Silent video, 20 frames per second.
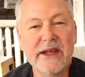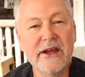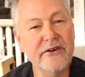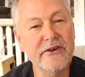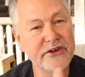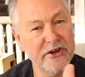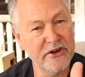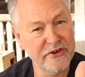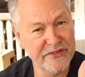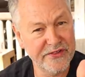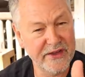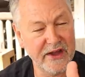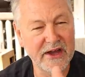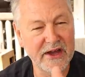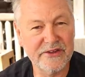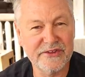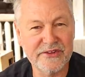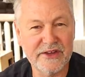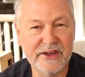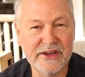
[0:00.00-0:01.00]
to hear your
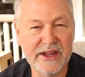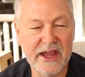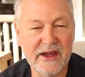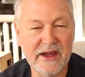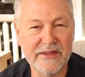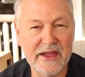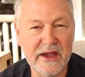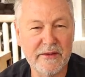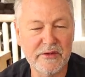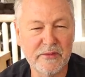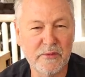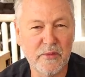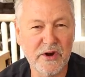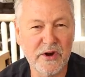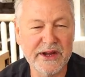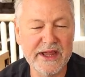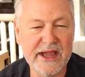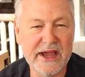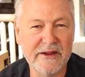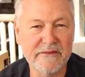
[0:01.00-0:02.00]
thoughts on how that would
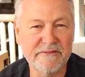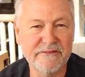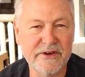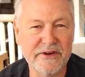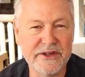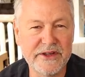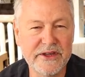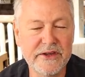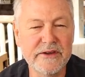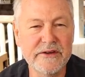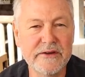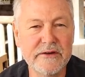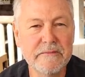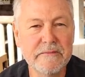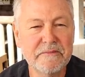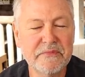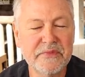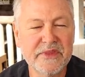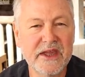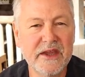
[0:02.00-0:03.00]
work out for
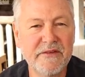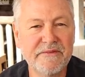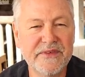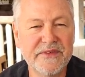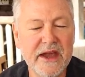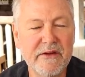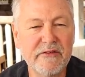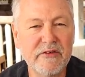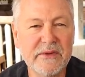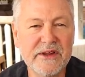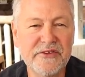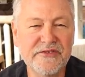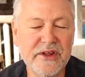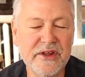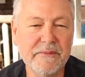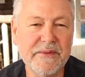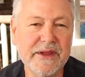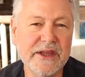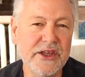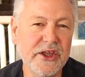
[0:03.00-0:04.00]
you, if that would be
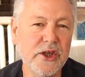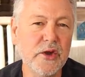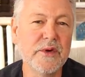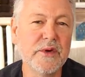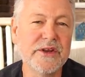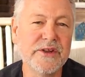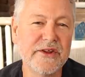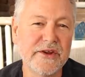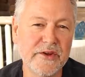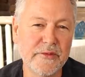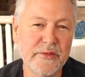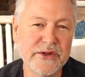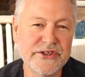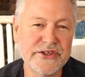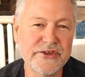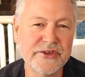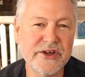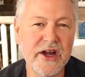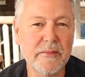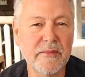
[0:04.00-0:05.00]
something you would do.
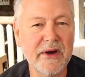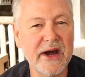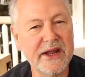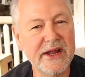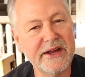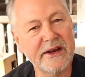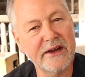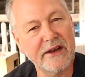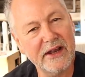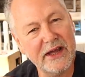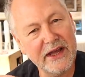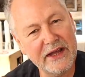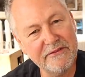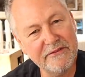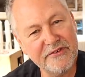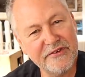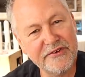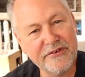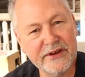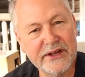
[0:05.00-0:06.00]
Would you come on in a
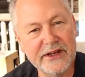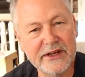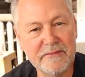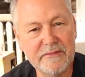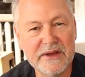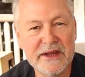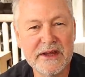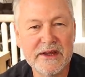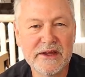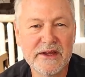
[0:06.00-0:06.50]
live stream?